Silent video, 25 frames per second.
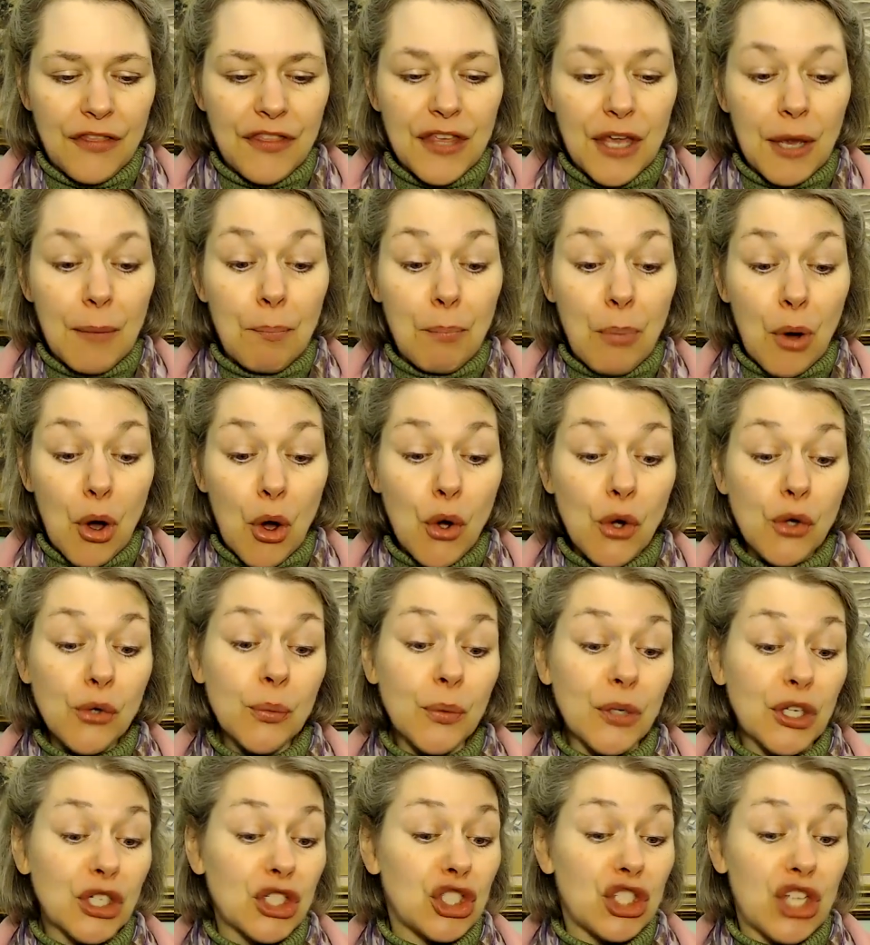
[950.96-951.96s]
The abode
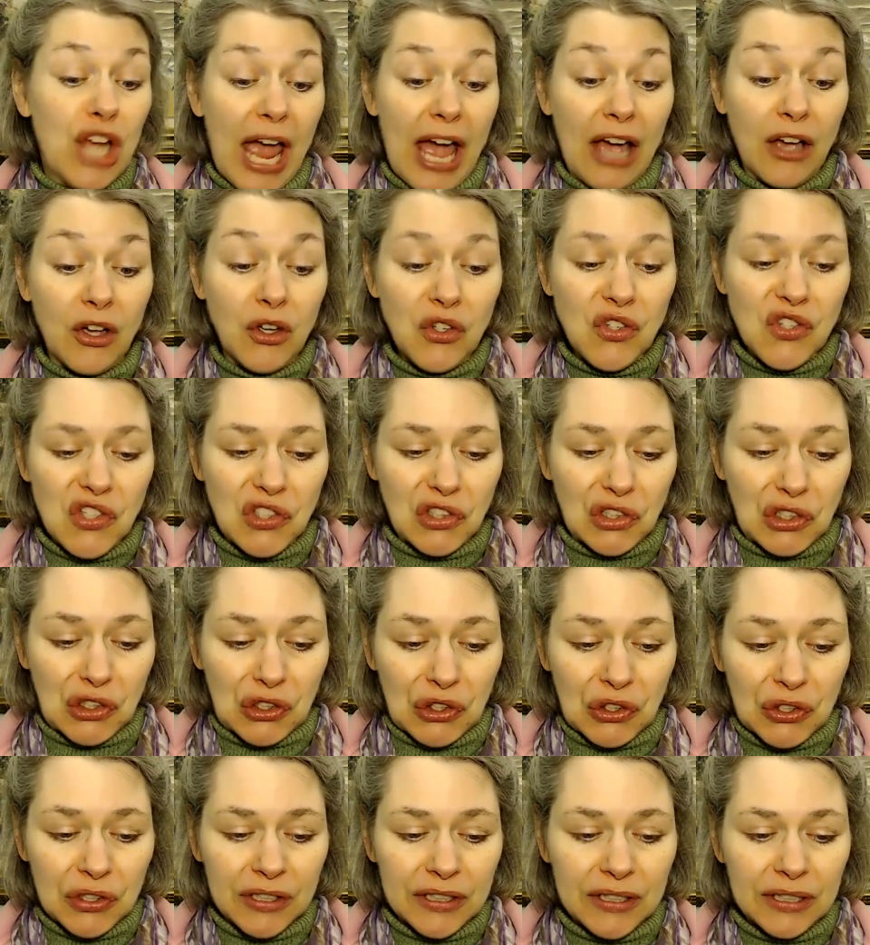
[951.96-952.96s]
where jackals
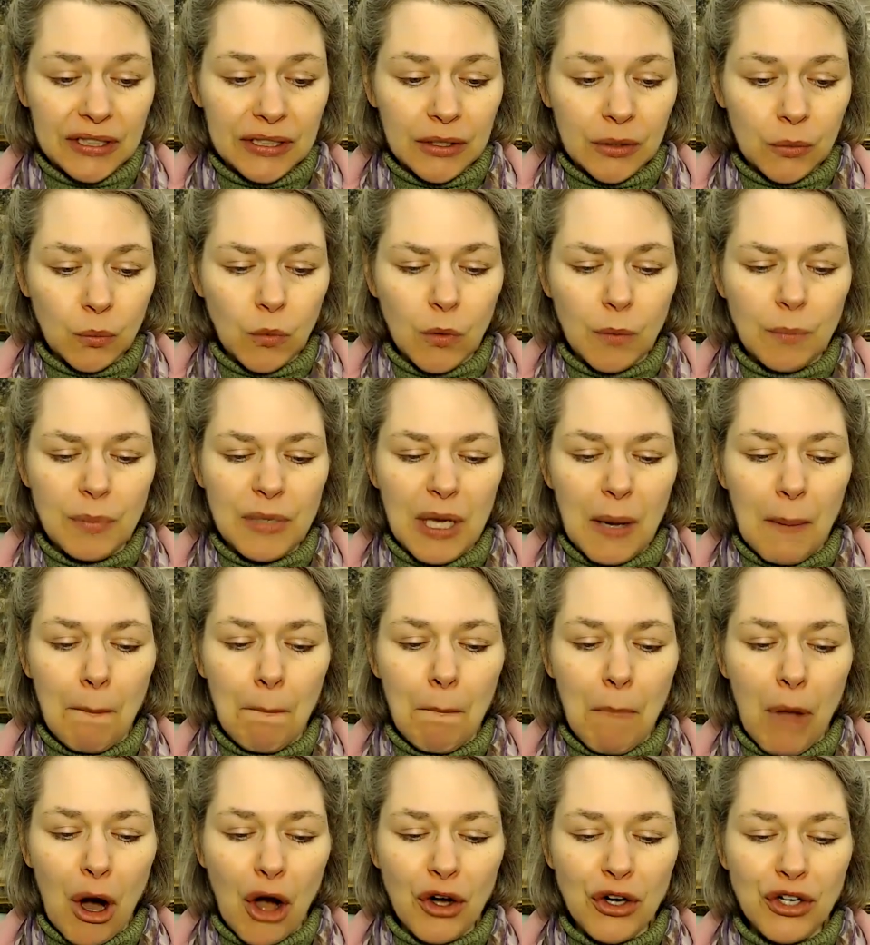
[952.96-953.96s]
lurk will be a
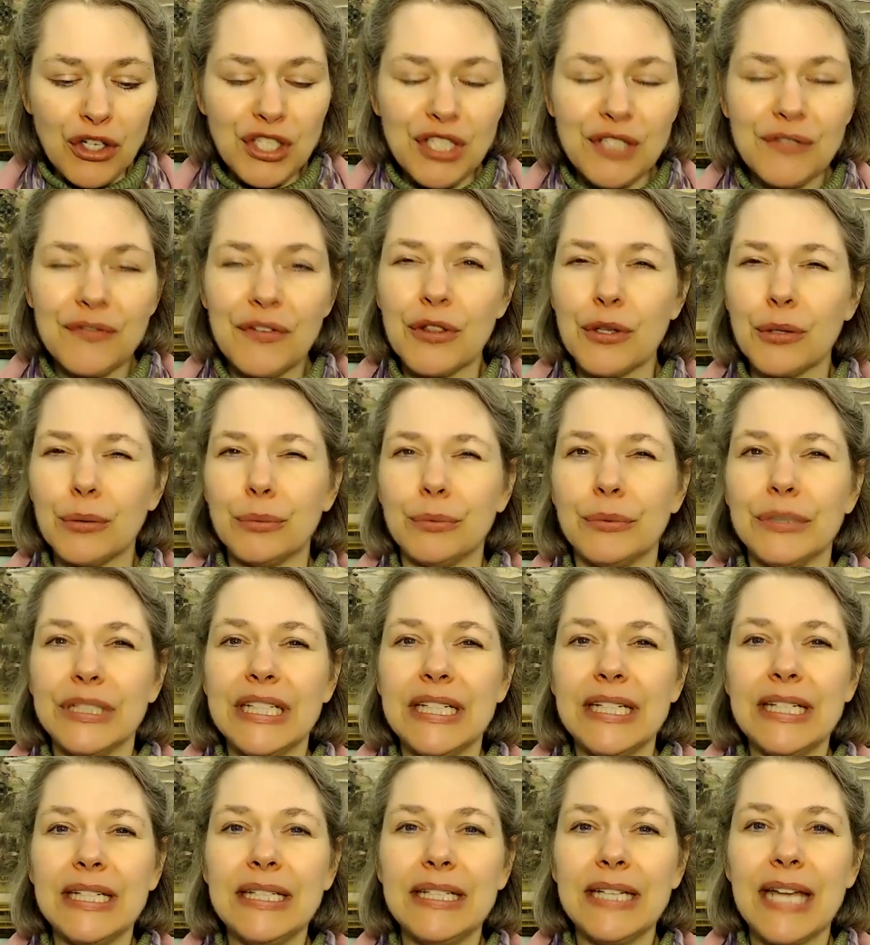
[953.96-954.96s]
marsh for the
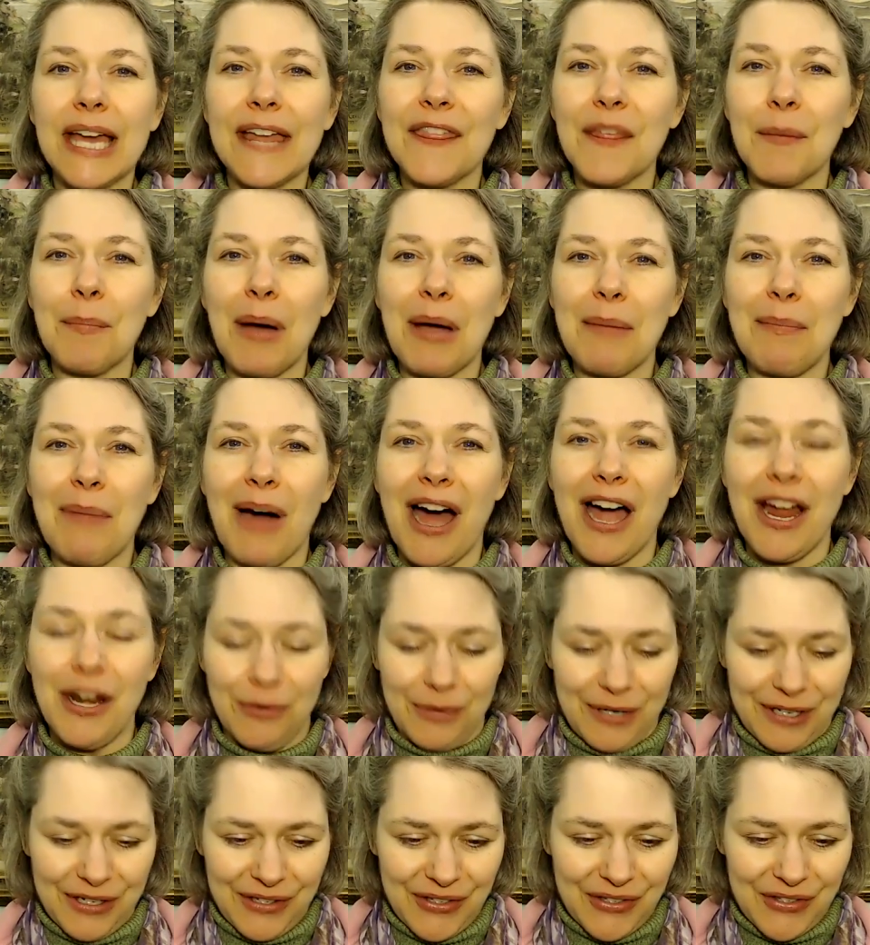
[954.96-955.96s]
reed and the
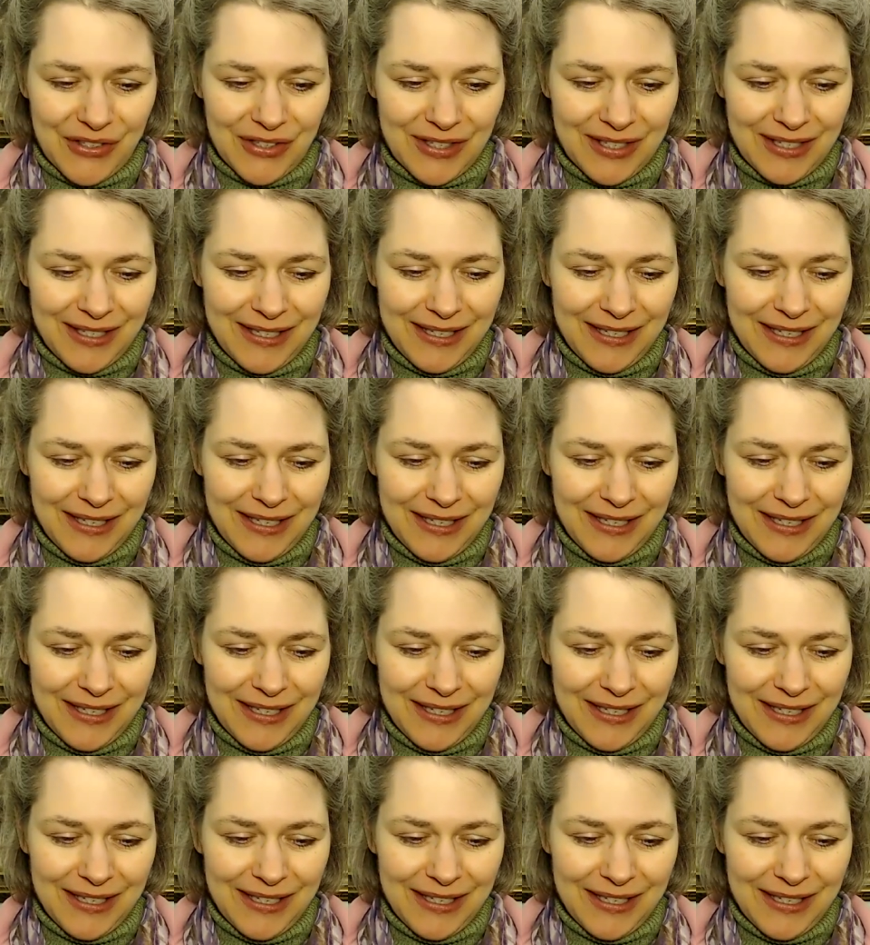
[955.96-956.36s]
papyrus.